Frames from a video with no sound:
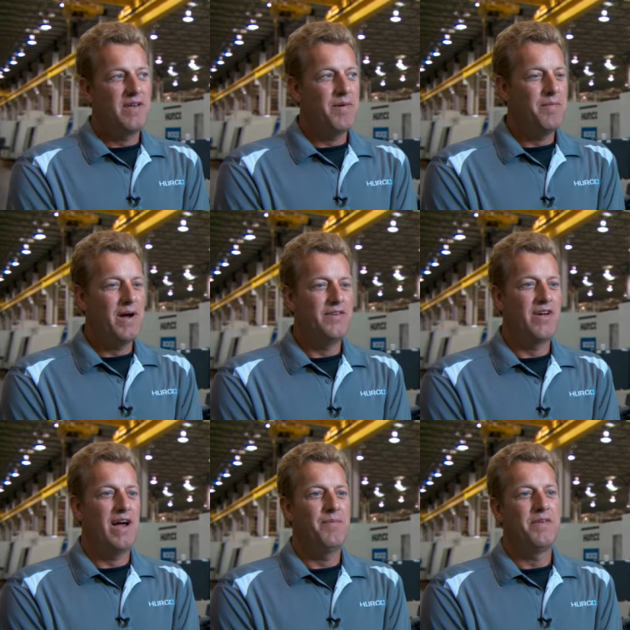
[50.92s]
thing about my
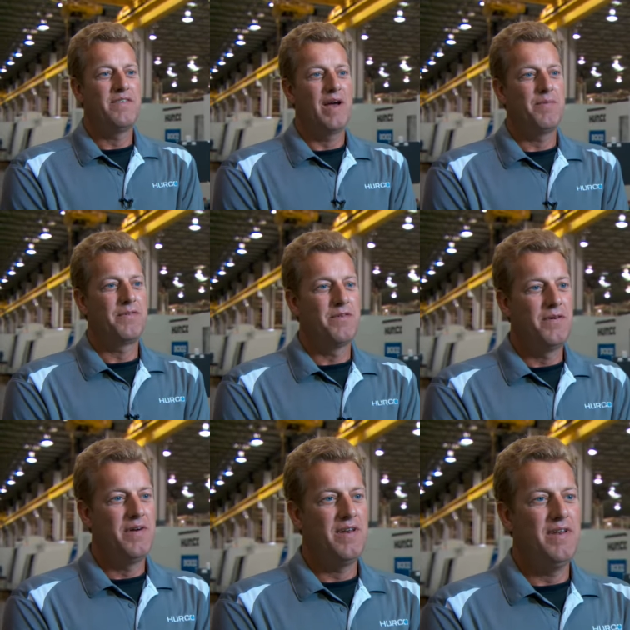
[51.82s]
job is the
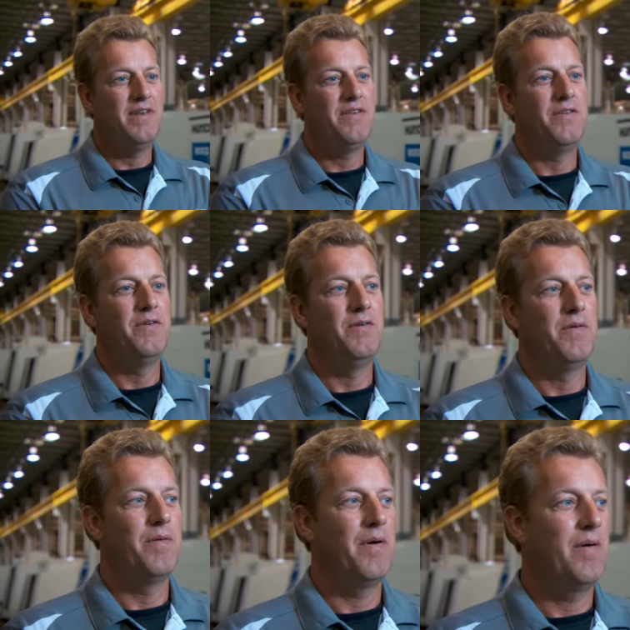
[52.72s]
opportunity
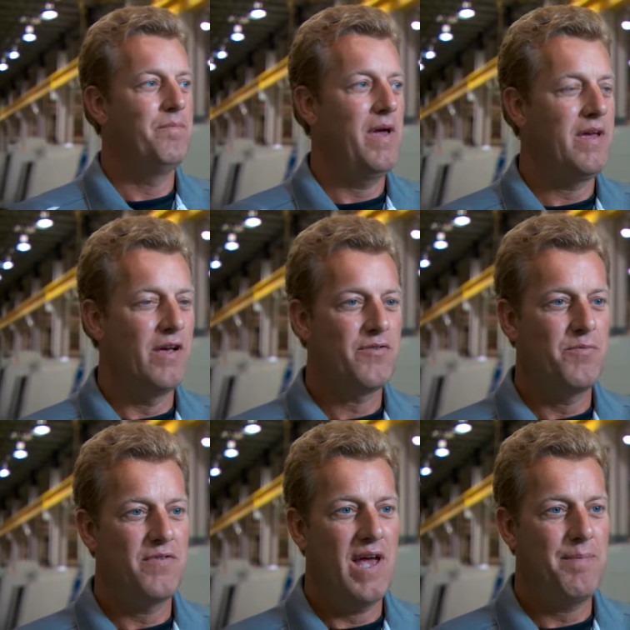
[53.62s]
to make
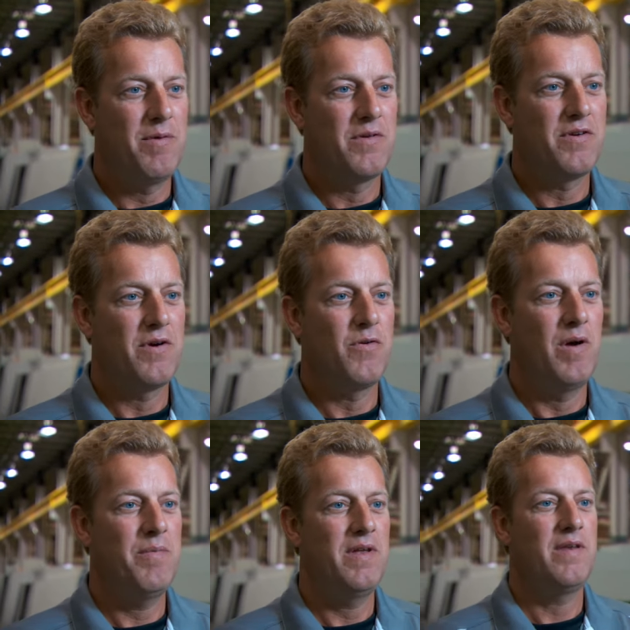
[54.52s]
customers happy with their
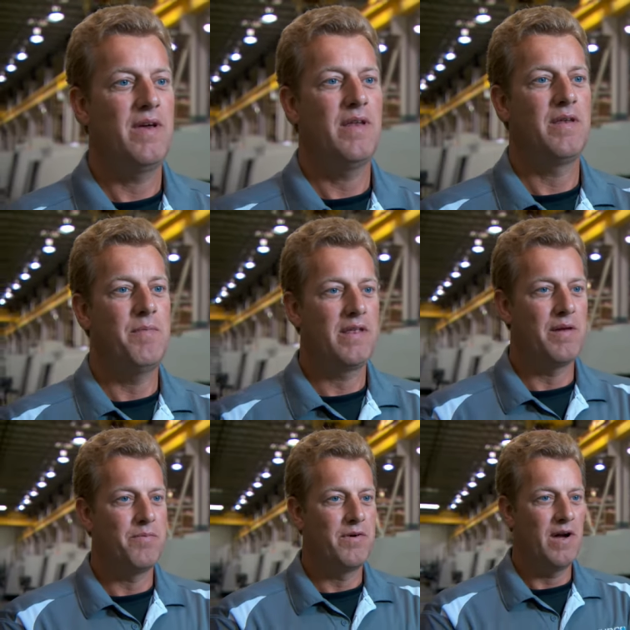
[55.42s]
equipment and to make
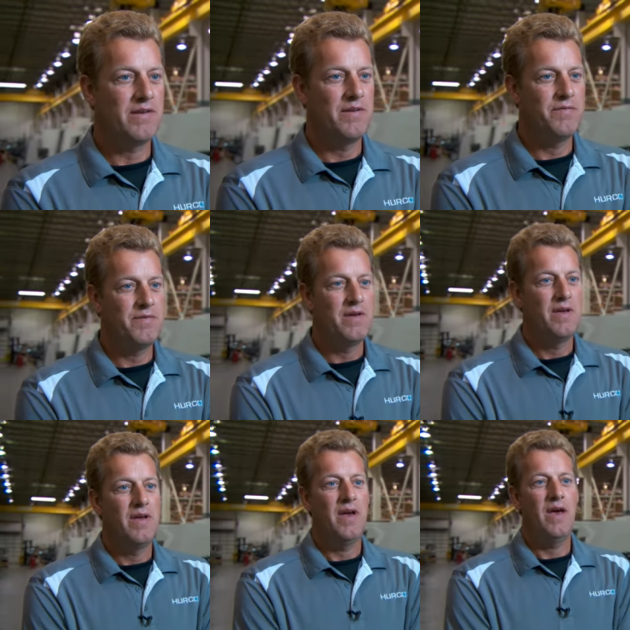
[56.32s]
them productive,
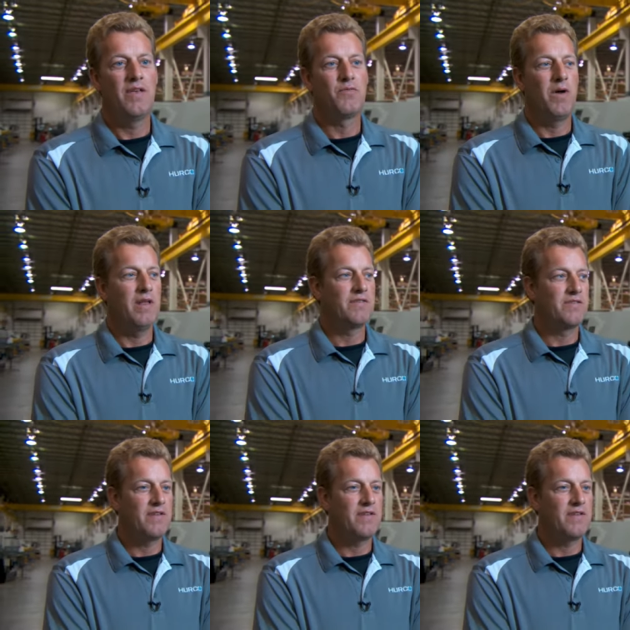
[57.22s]
as well as to